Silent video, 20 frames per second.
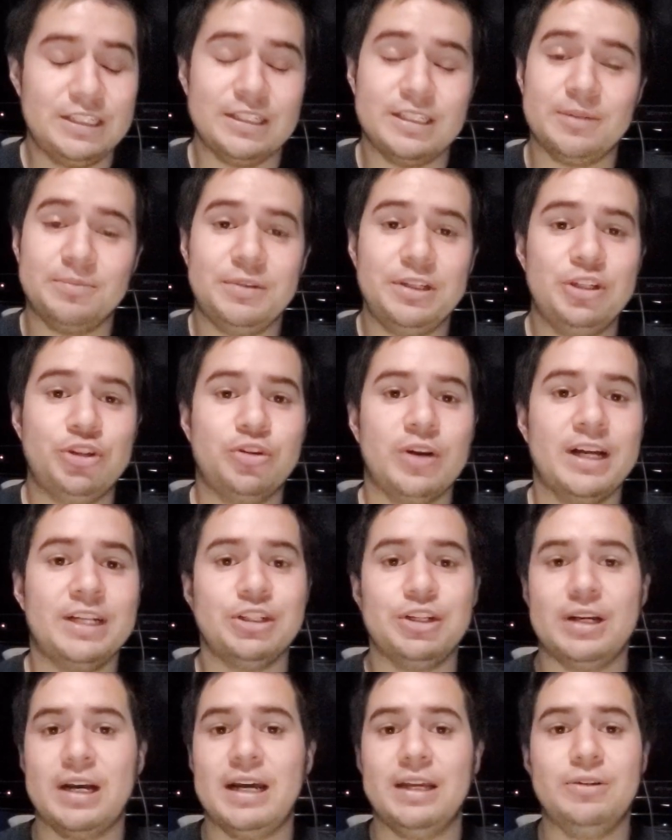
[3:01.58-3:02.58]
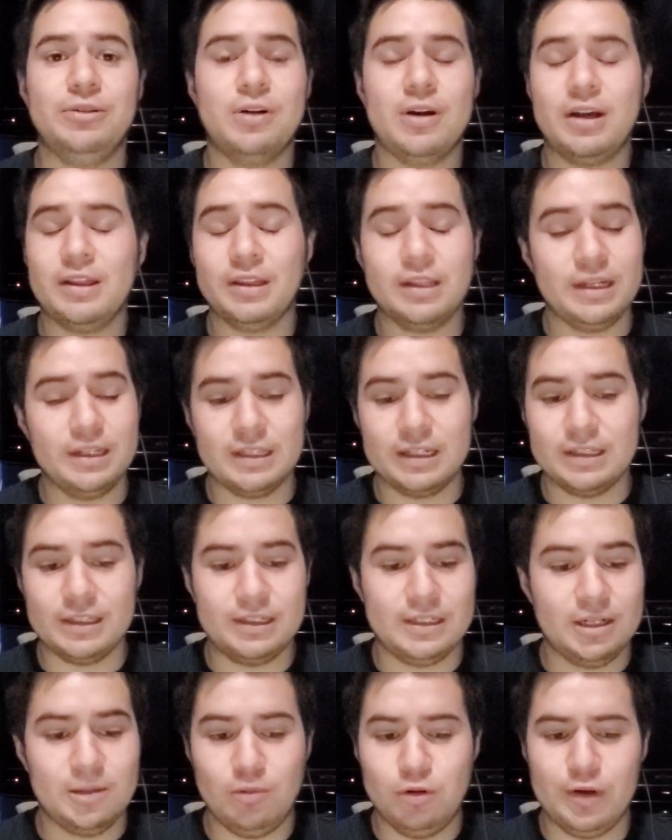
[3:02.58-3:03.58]
just something tragic. I do not think that the
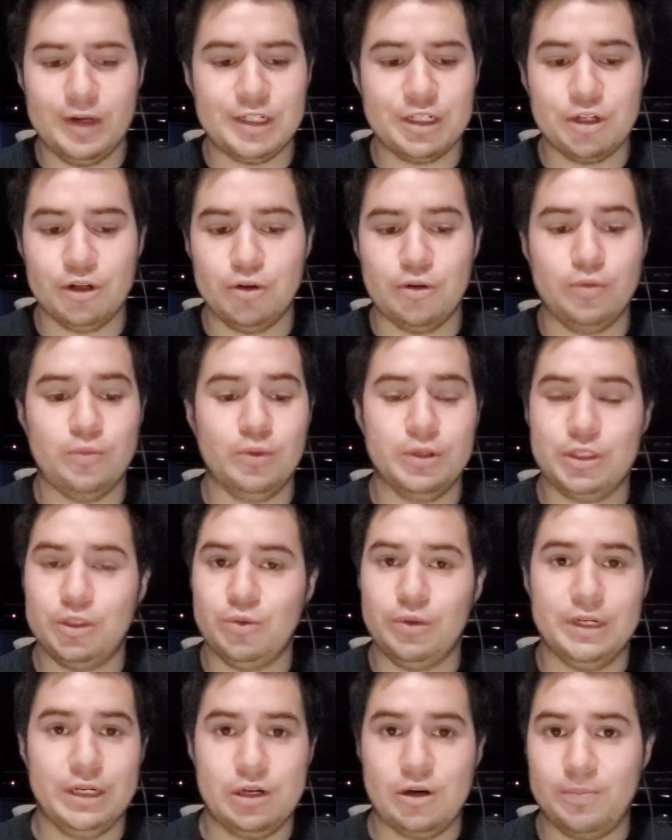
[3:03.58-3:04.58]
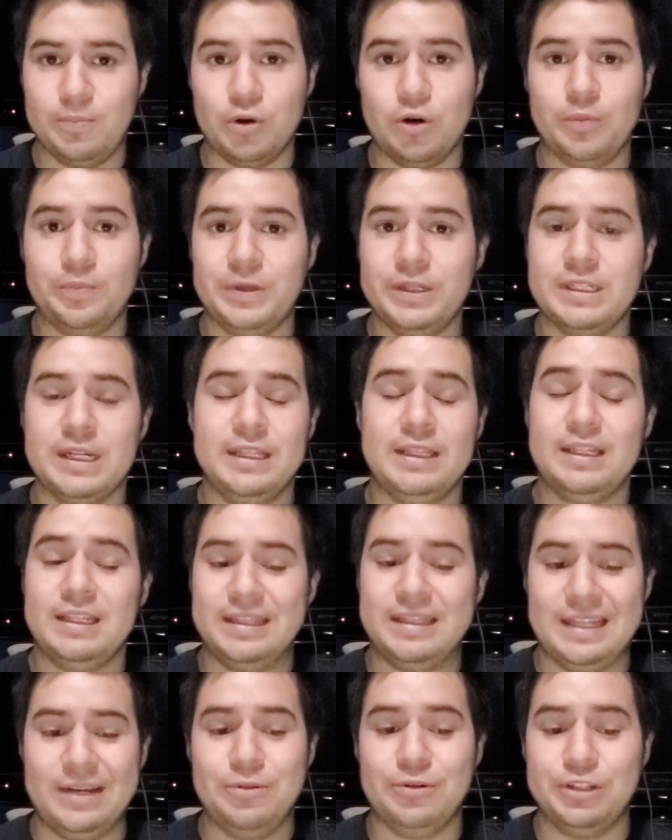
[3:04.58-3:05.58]
WHO was doing it on purpose. I
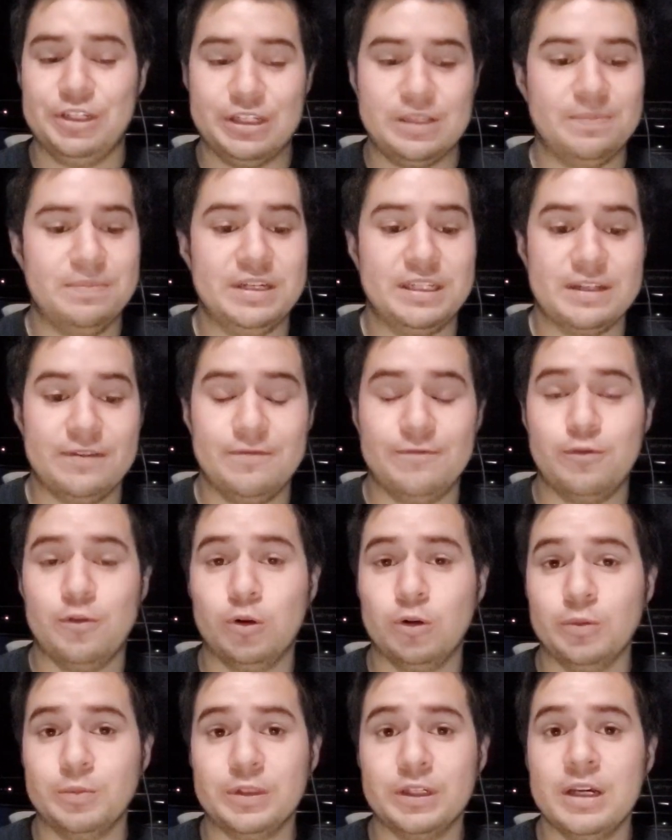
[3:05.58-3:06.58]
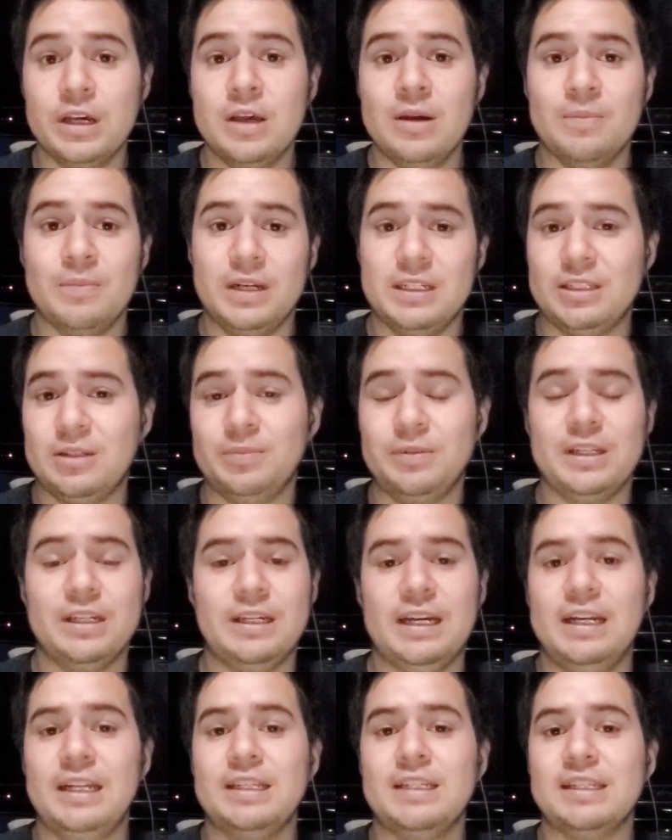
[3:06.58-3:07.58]
think they were just misinformed by
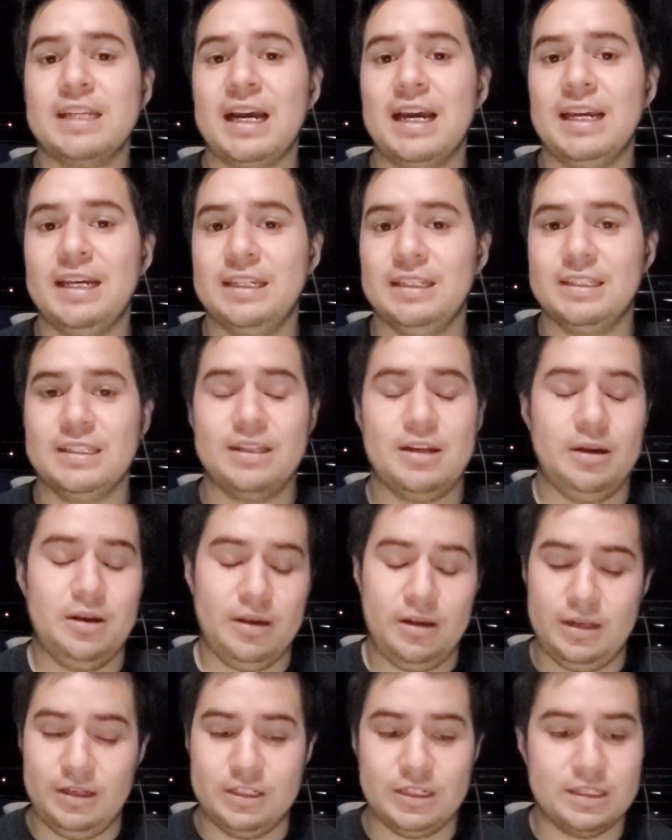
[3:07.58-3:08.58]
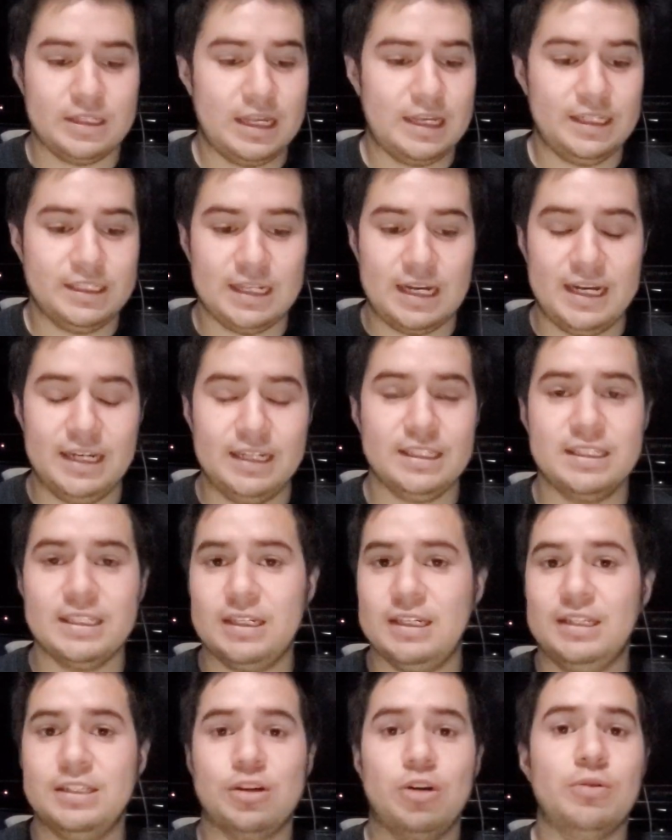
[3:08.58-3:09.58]
something. And it's science. And just like science
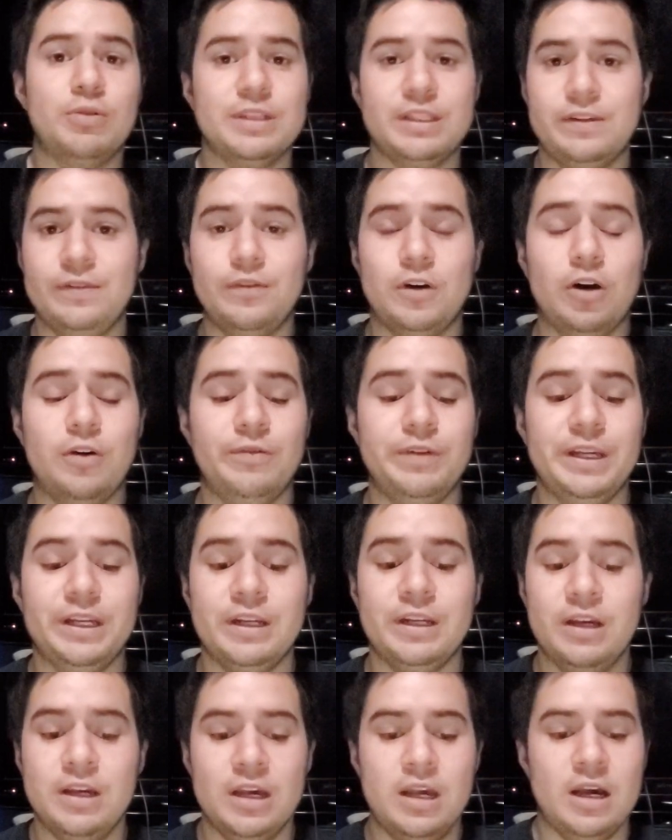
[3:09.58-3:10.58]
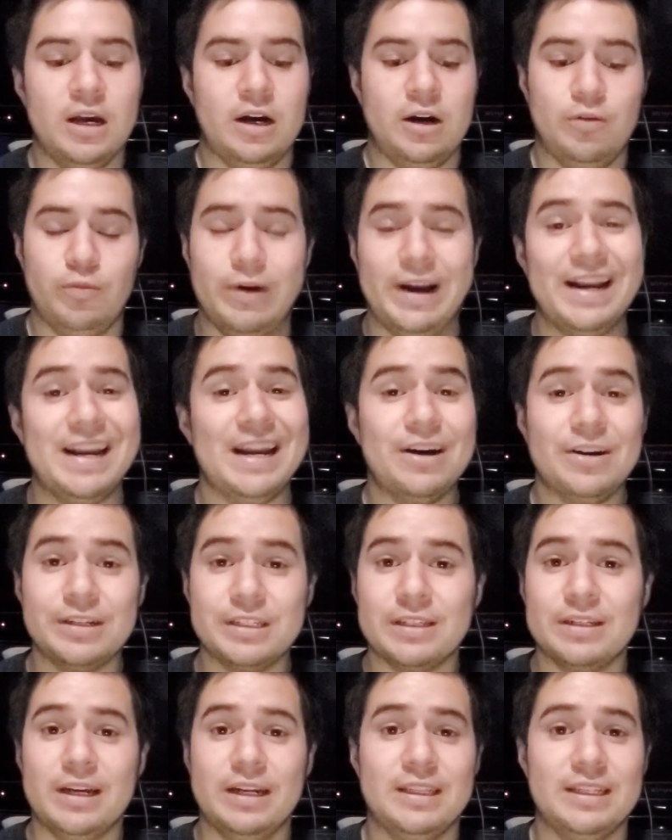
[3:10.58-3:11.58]
is always evolving, right now
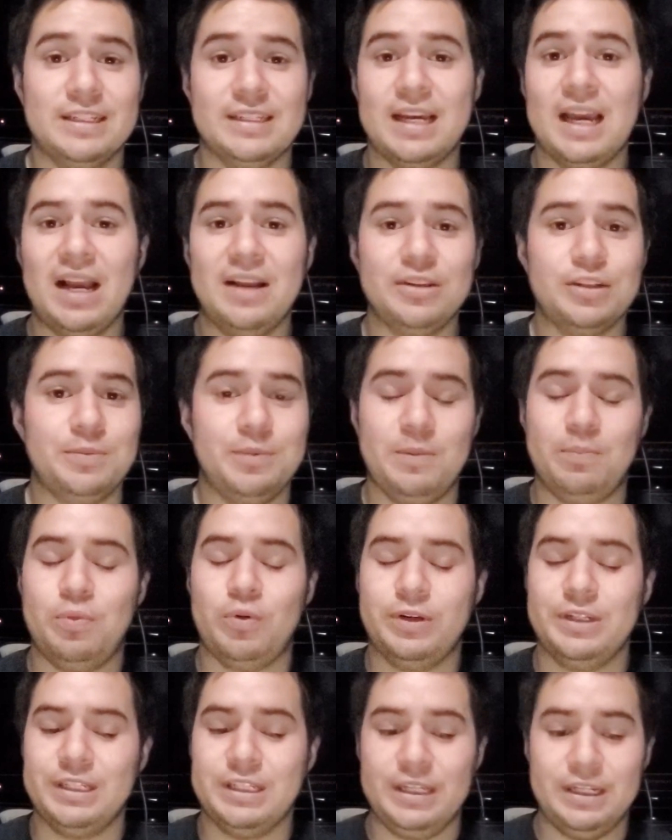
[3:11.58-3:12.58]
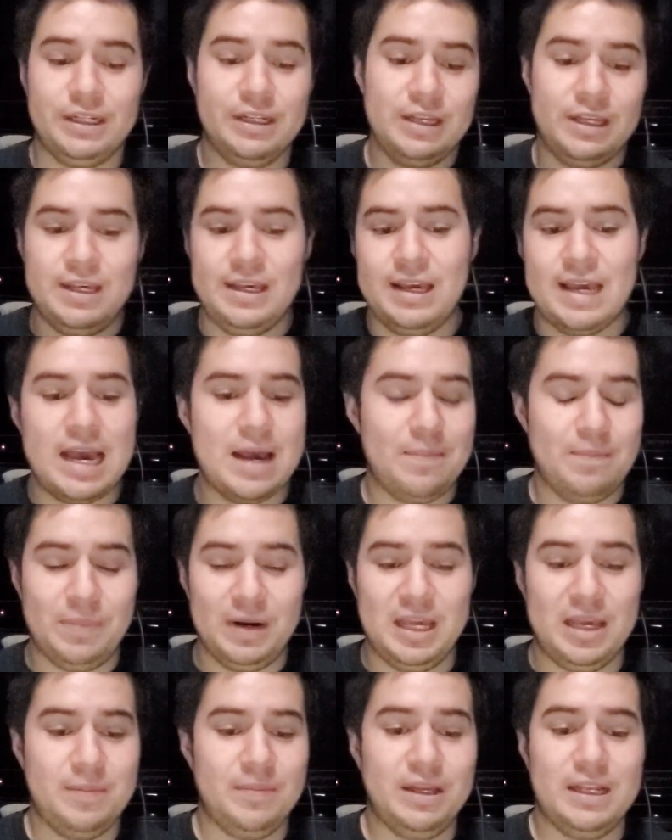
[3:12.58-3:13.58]
it's not the time to be pointing and
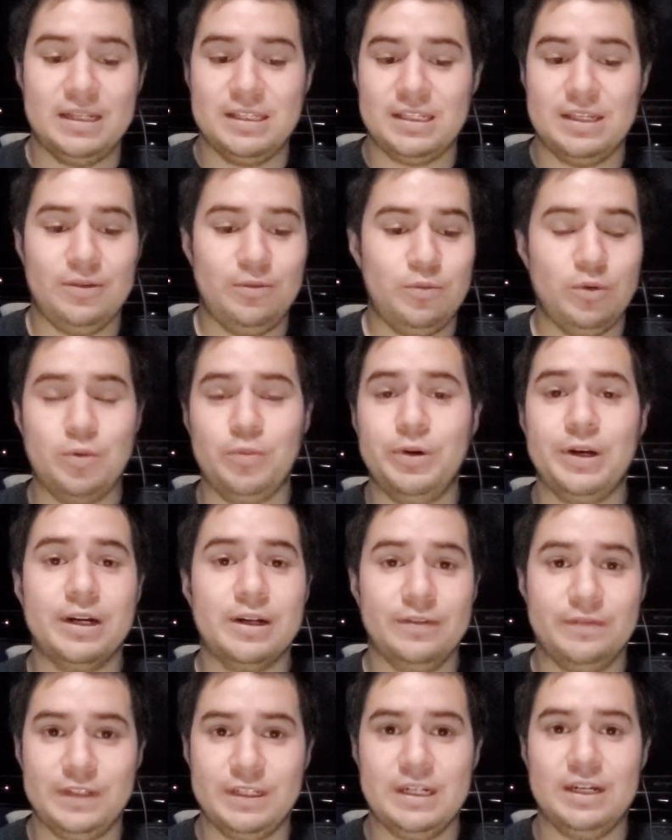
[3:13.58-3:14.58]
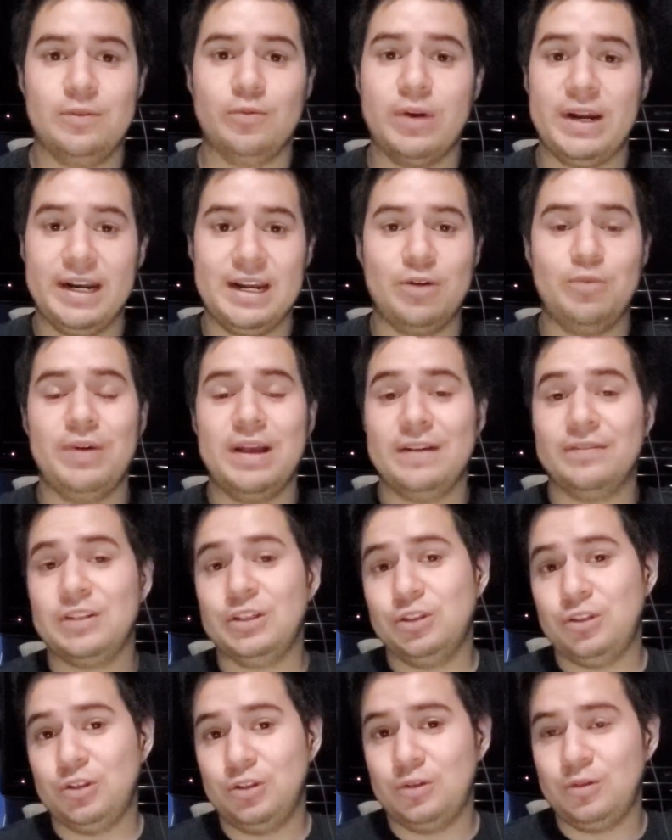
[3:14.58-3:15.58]
blaming and see what we could have done. Right now we have to